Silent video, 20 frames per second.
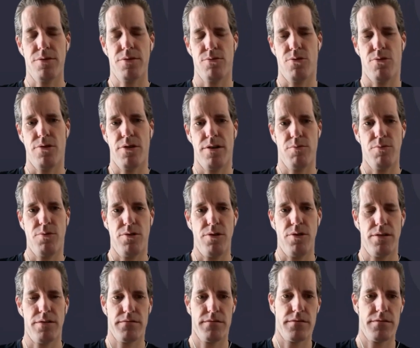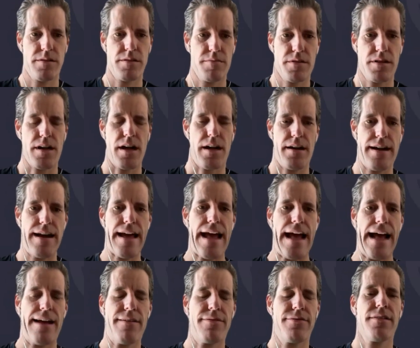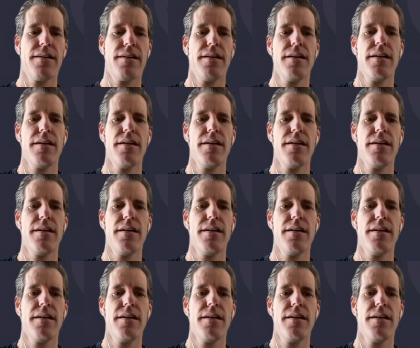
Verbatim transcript: reward will cut in half